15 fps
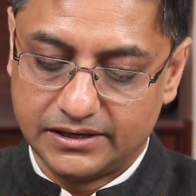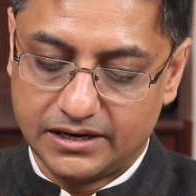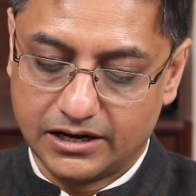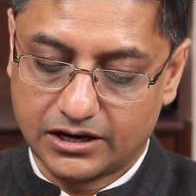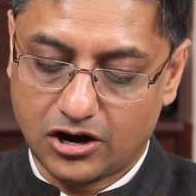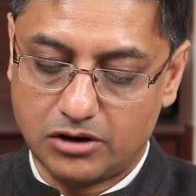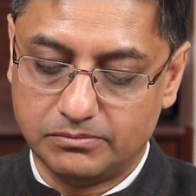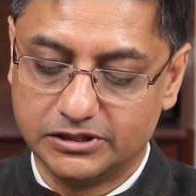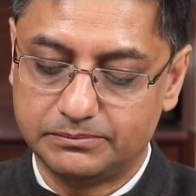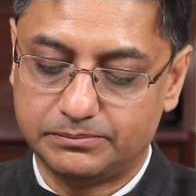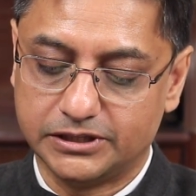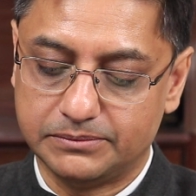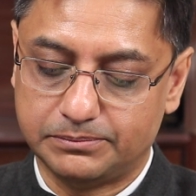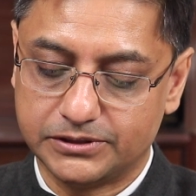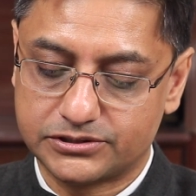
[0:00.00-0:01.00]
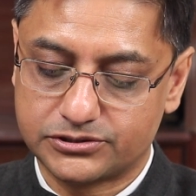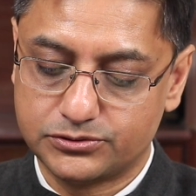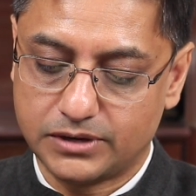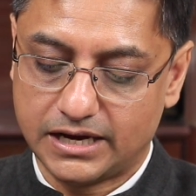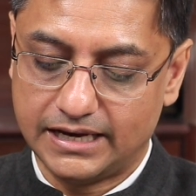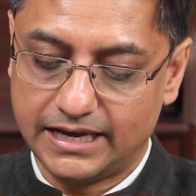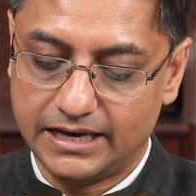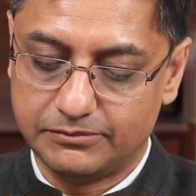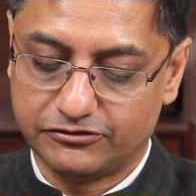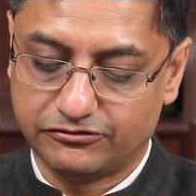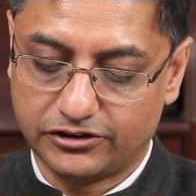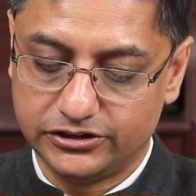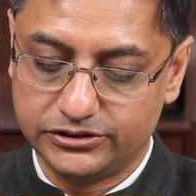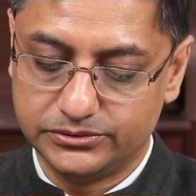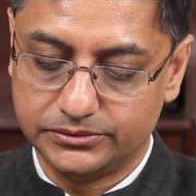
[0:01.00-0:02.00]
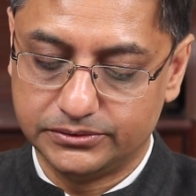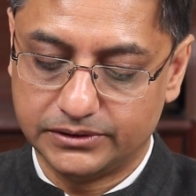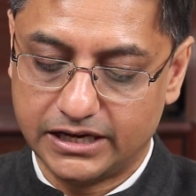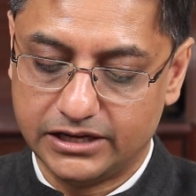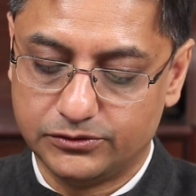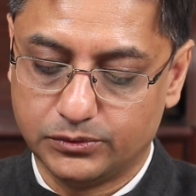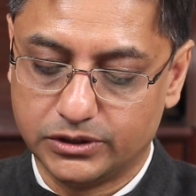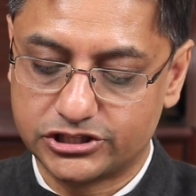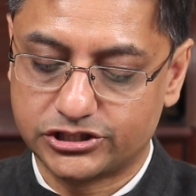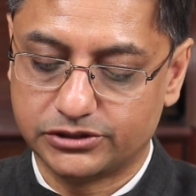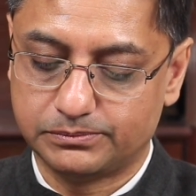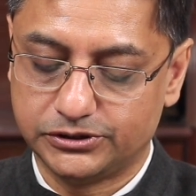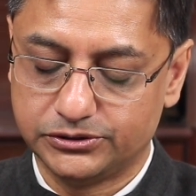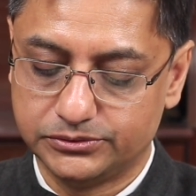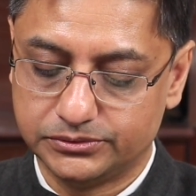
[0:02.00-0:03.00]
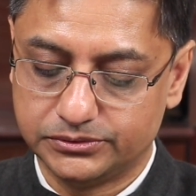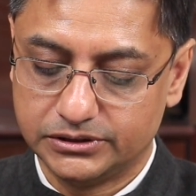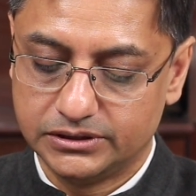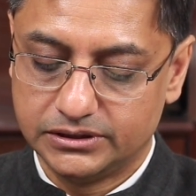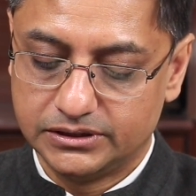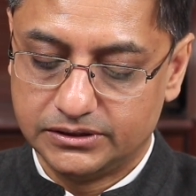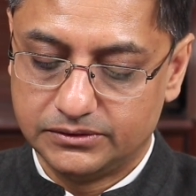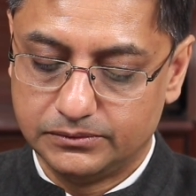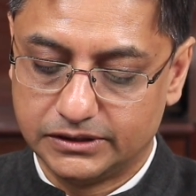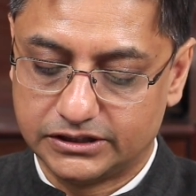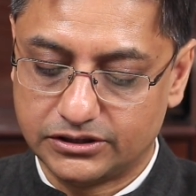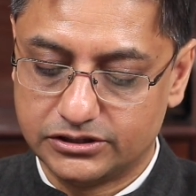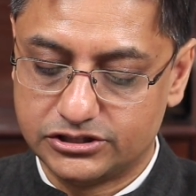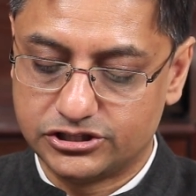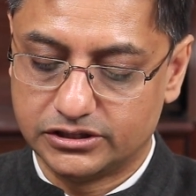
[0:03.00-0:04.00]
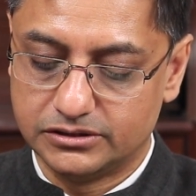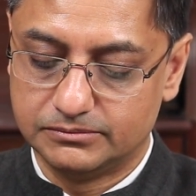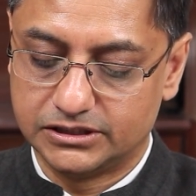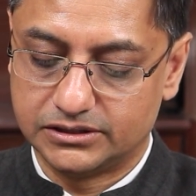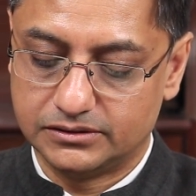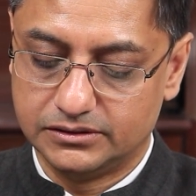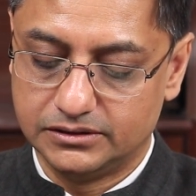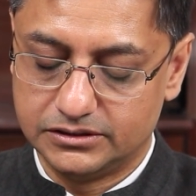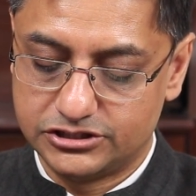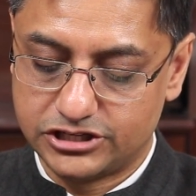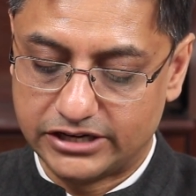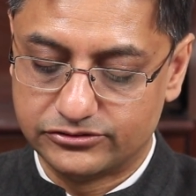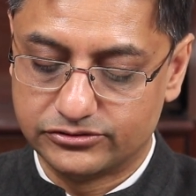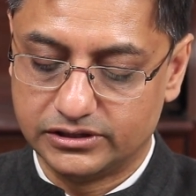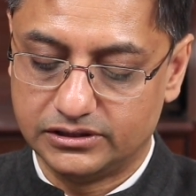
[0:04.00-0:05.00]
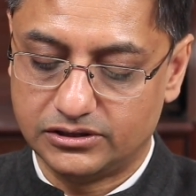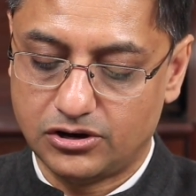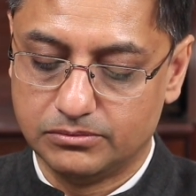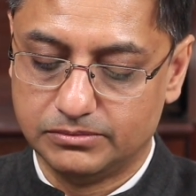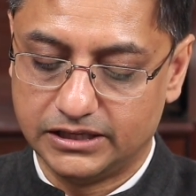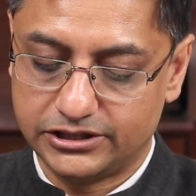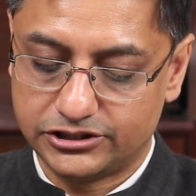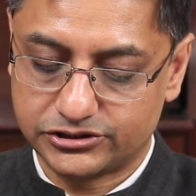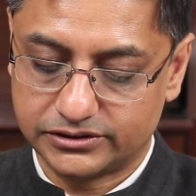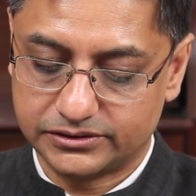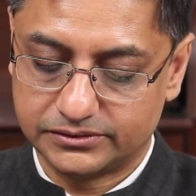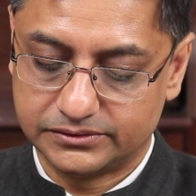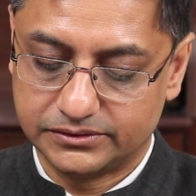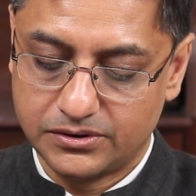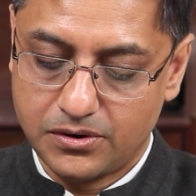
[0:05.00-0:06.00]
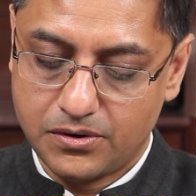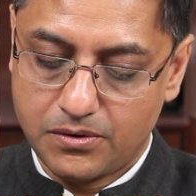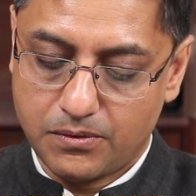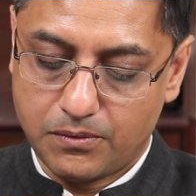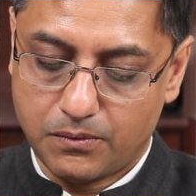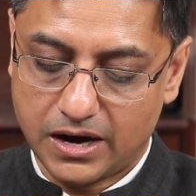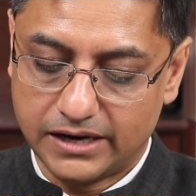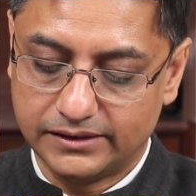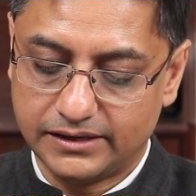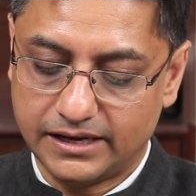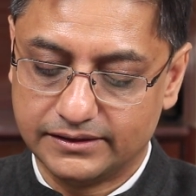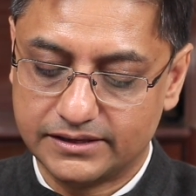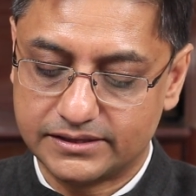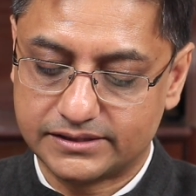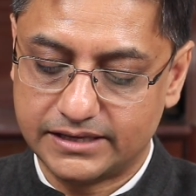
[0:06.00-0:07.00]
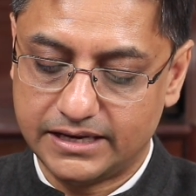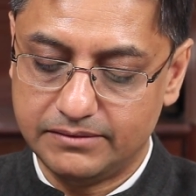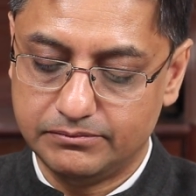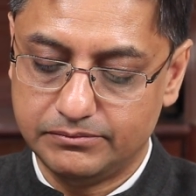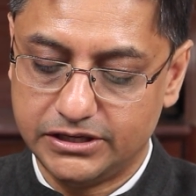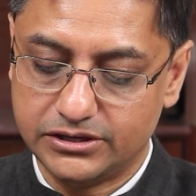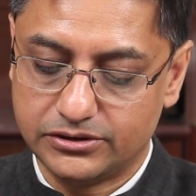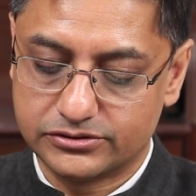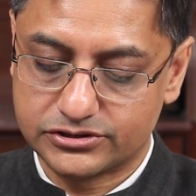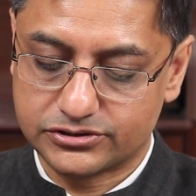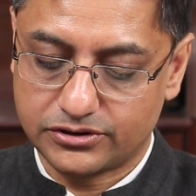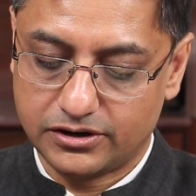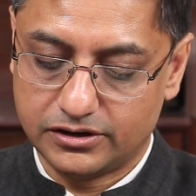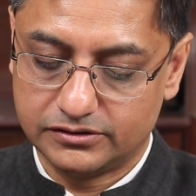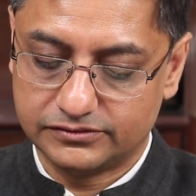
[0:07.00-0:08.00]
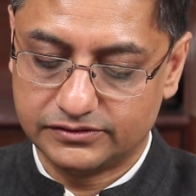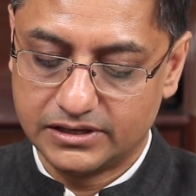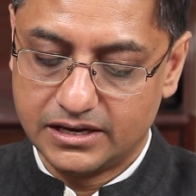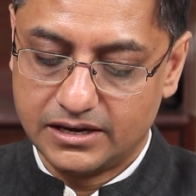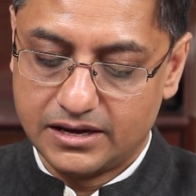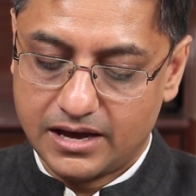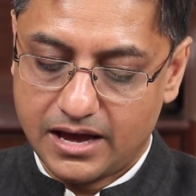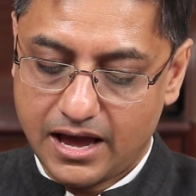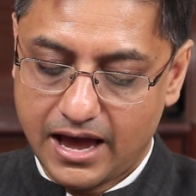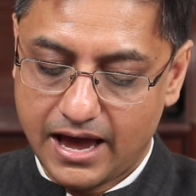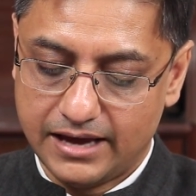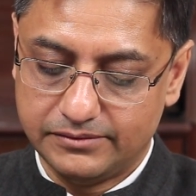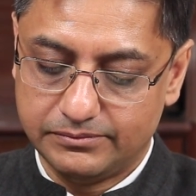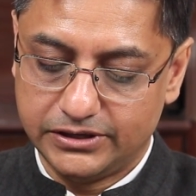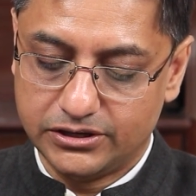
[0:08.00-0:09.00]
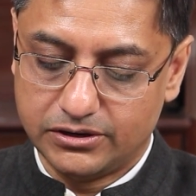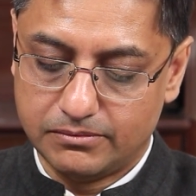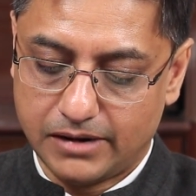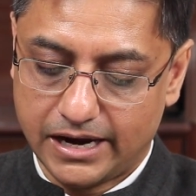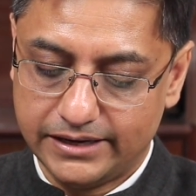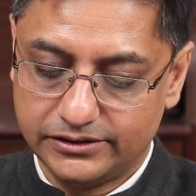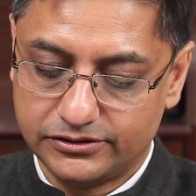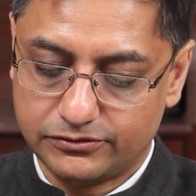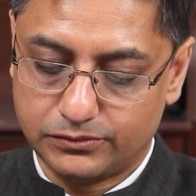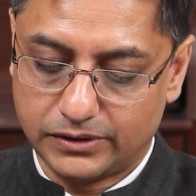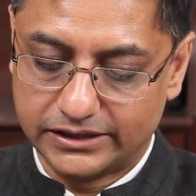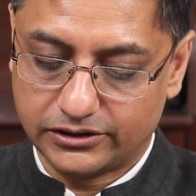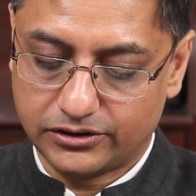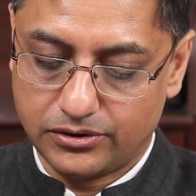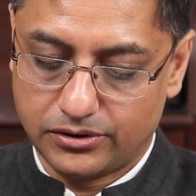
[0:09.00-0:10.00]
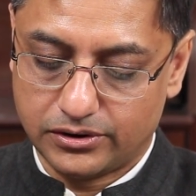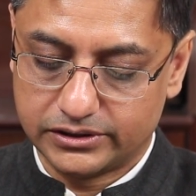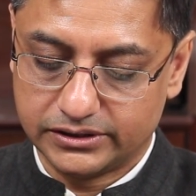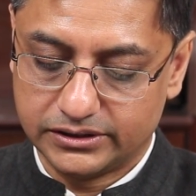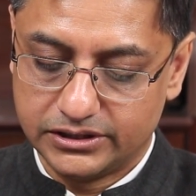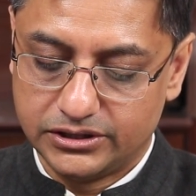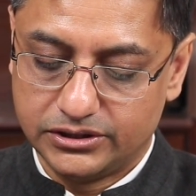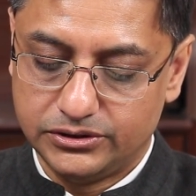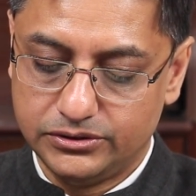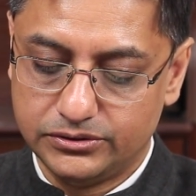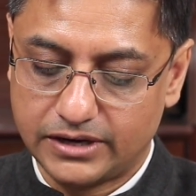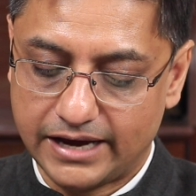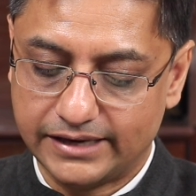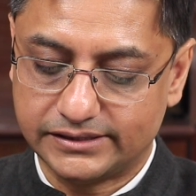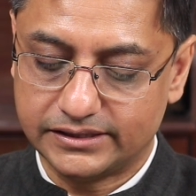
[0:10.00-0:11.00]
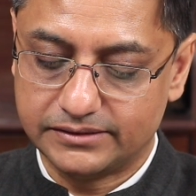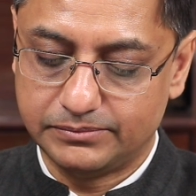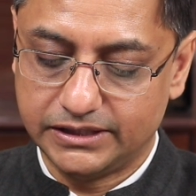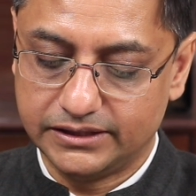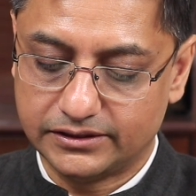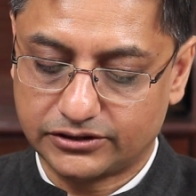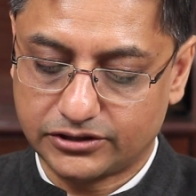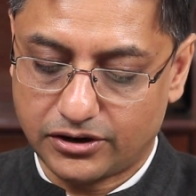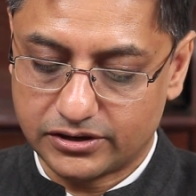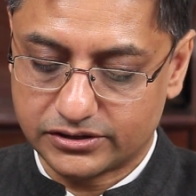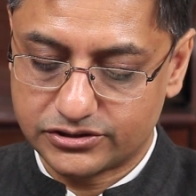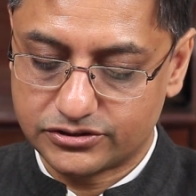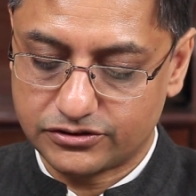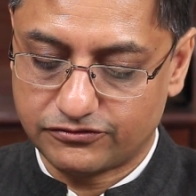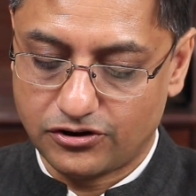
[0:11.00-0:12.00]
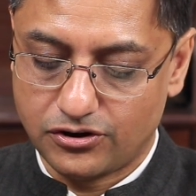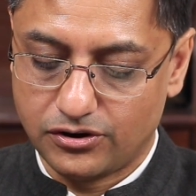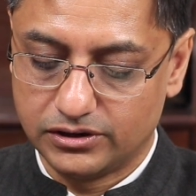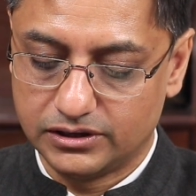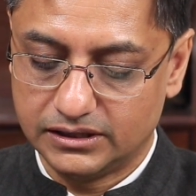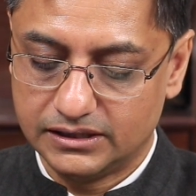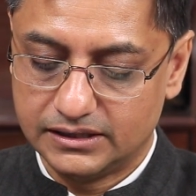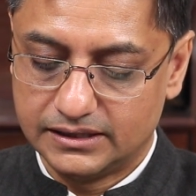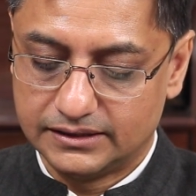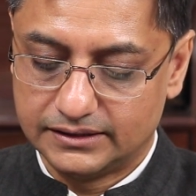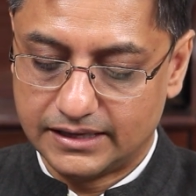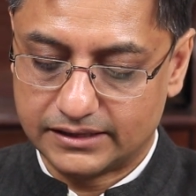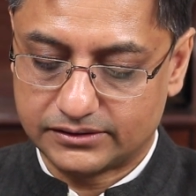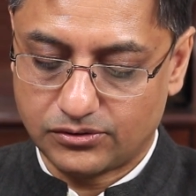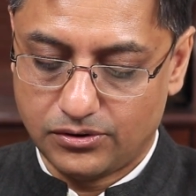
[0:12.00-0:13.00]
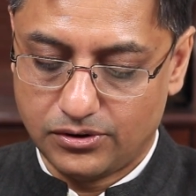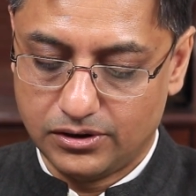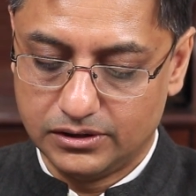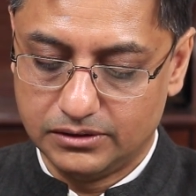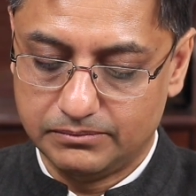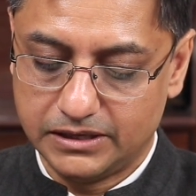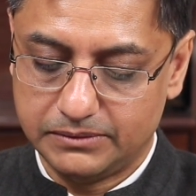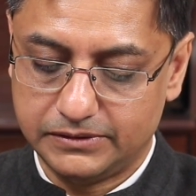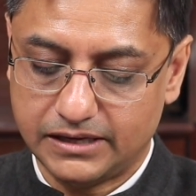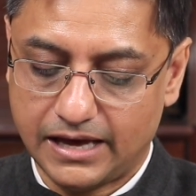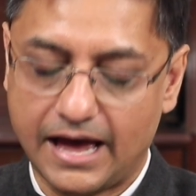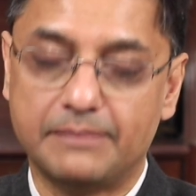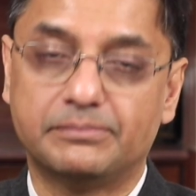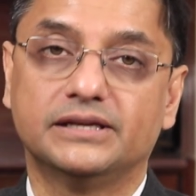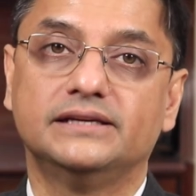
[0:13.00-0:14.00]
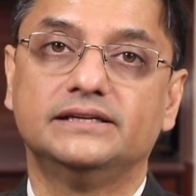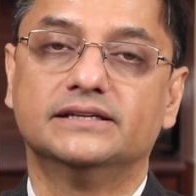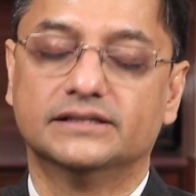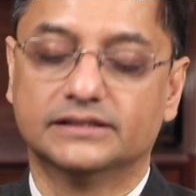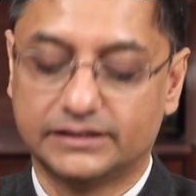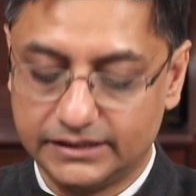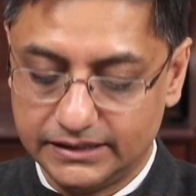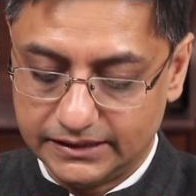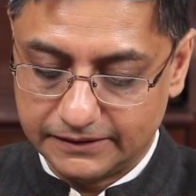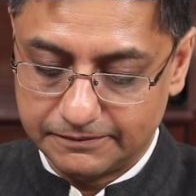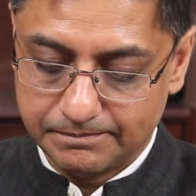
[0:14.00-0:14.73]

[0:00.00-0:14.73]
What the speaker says: A common purpose do I lay before you and worship you with your general oblation. One and the same be your resolve, and be your mind of one accord. United be the thoughts of all, that all may be happily agree.